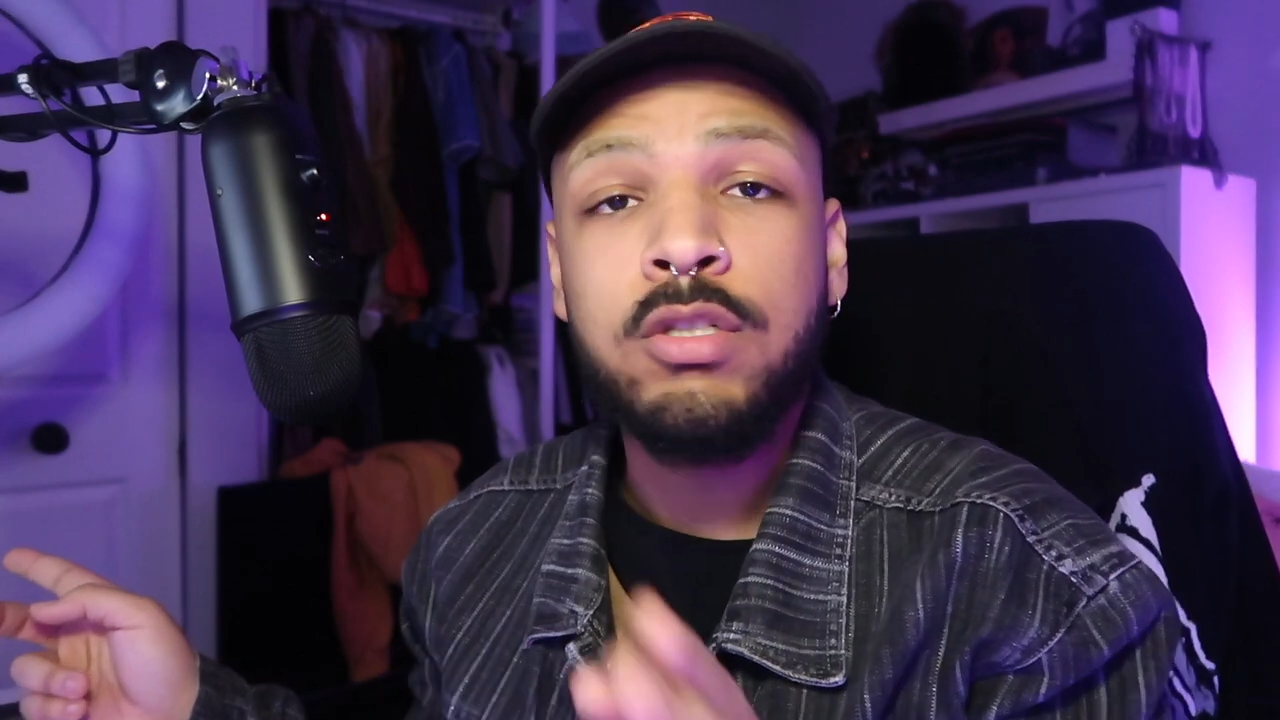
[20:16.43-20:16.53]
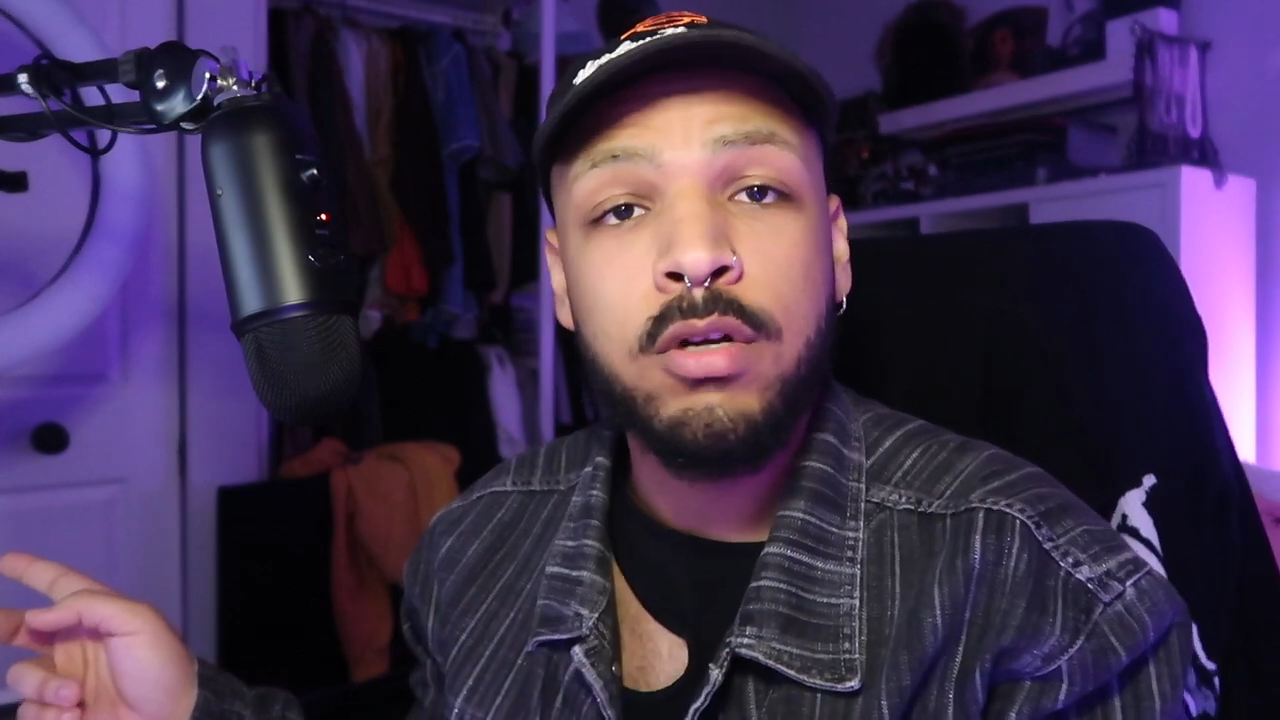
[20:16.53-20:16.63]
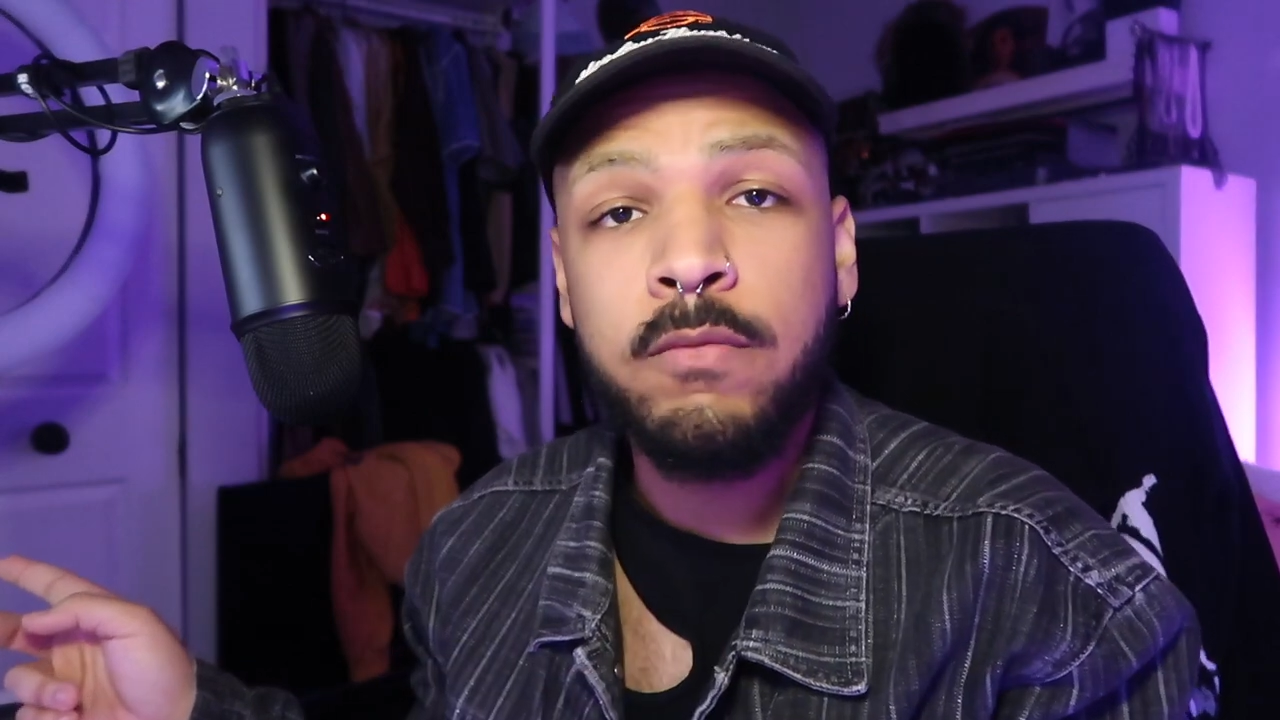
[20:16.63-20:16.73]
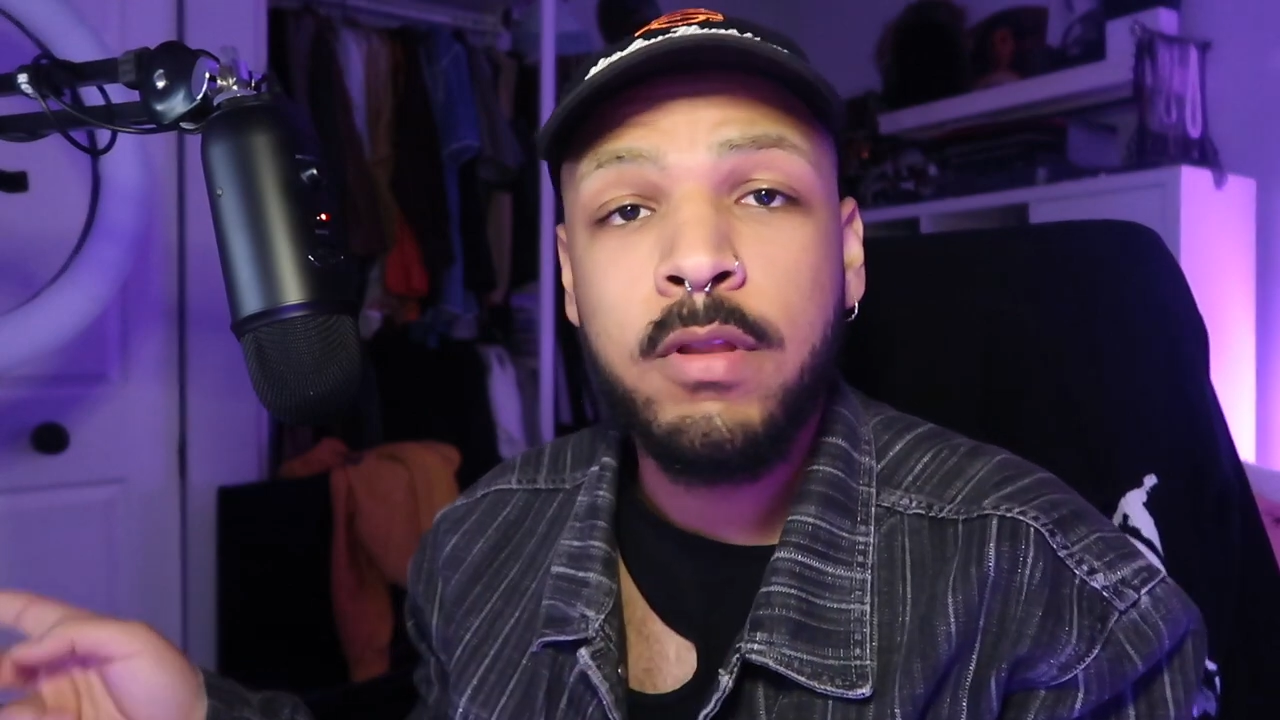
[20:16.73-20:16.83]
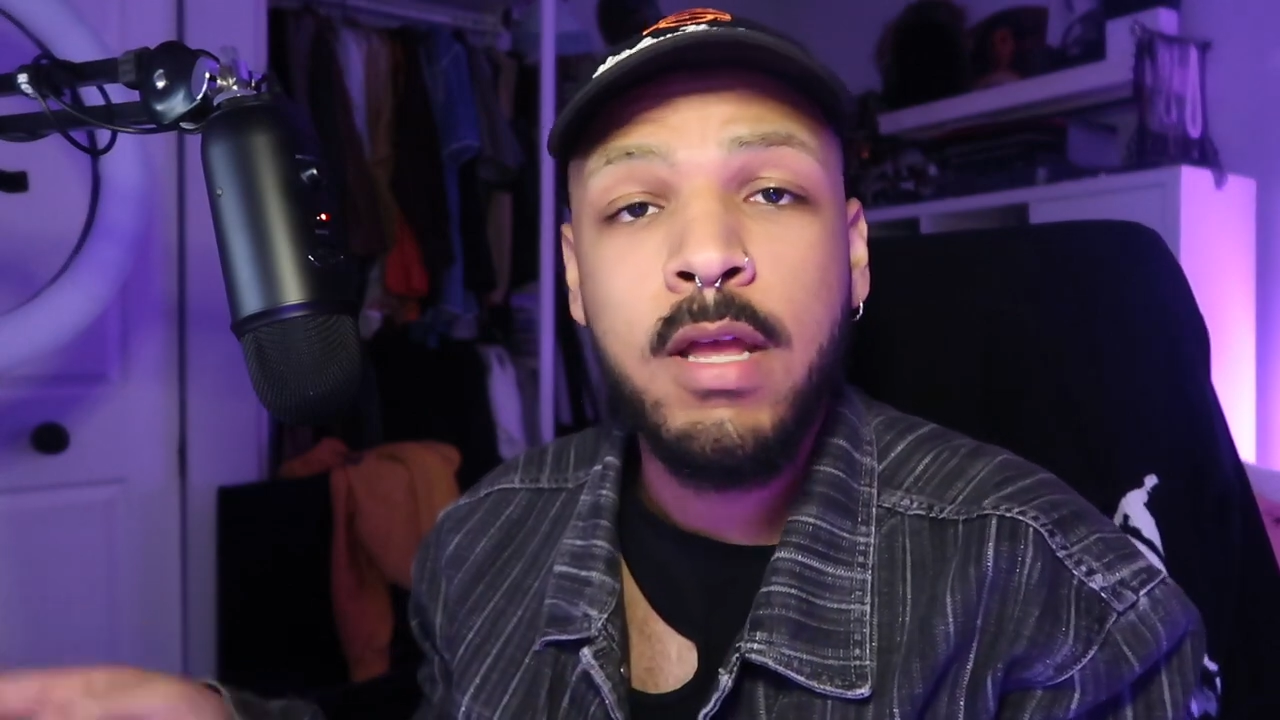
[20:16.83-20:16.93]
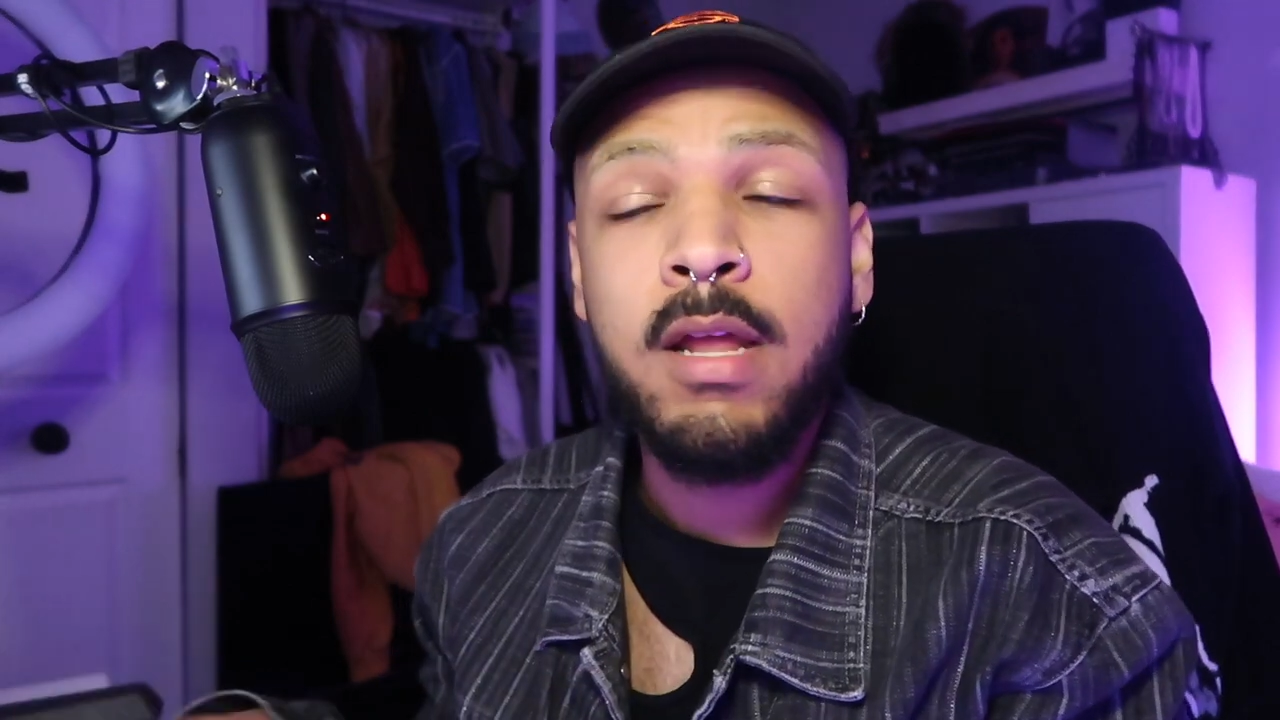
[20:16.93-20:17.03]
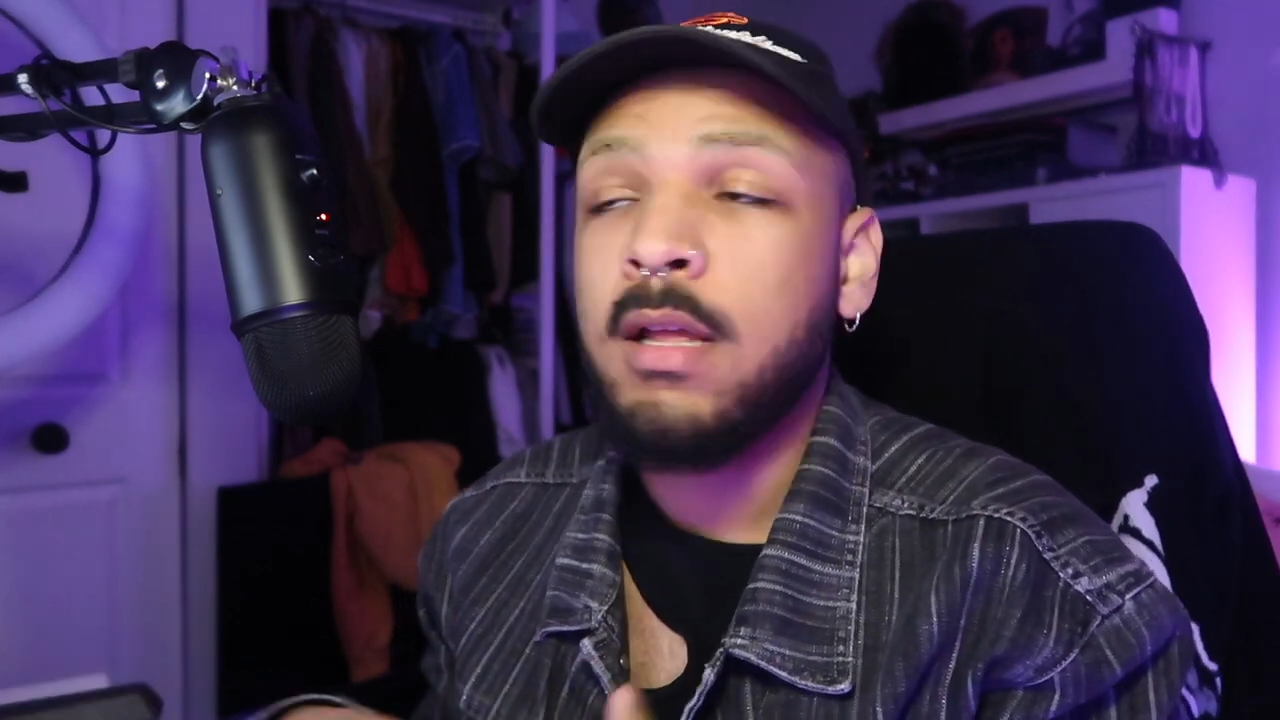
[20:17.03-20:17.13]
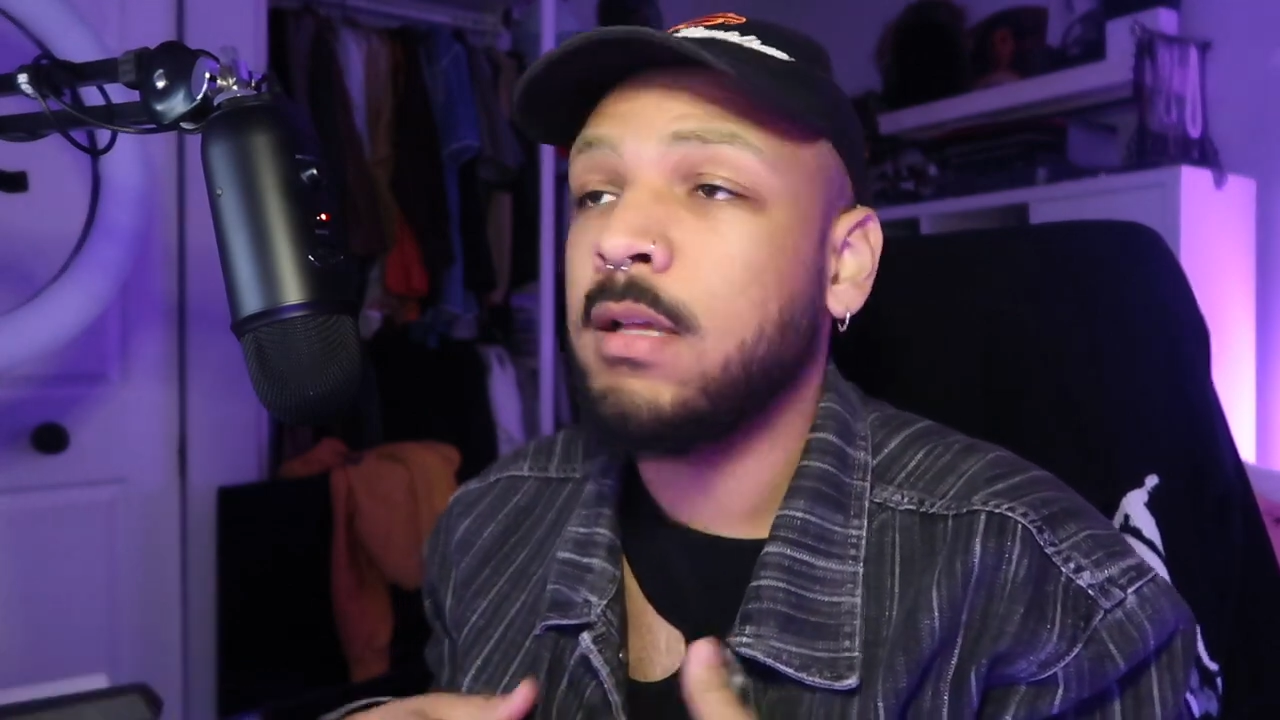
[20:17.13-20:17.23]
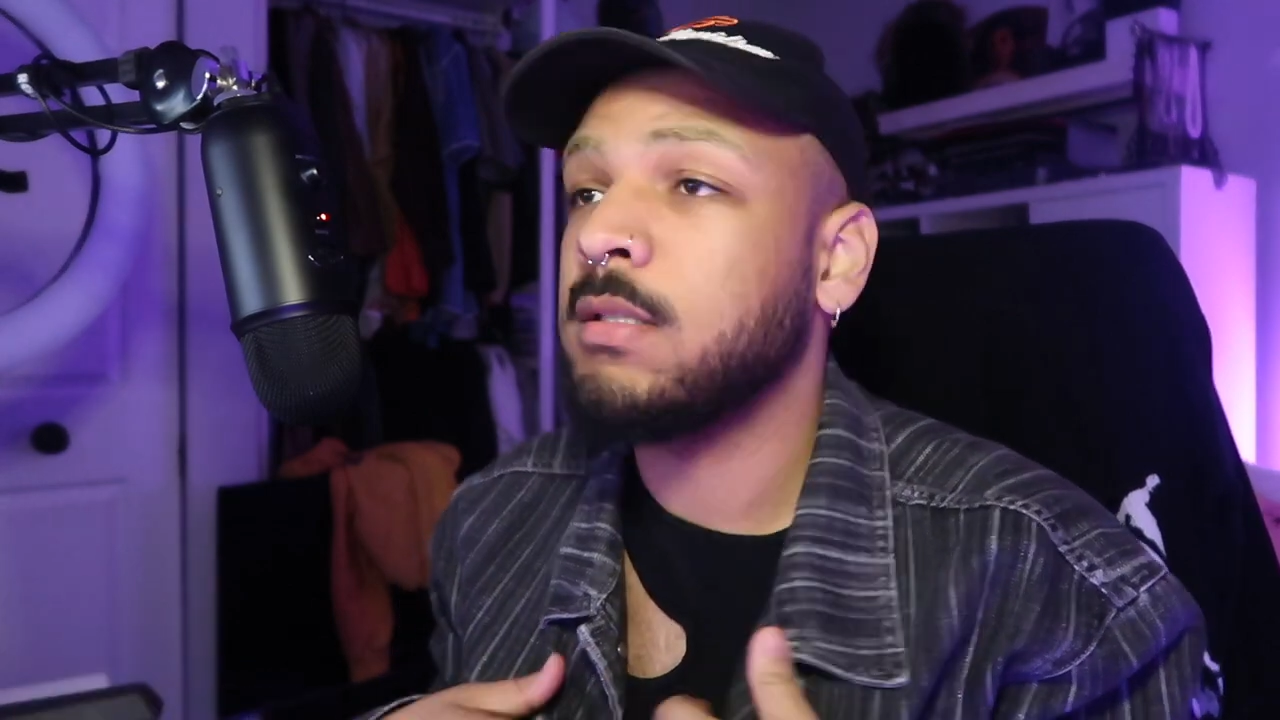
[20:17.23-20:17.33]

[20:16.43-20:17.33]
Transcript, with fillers: turned for that, hmm.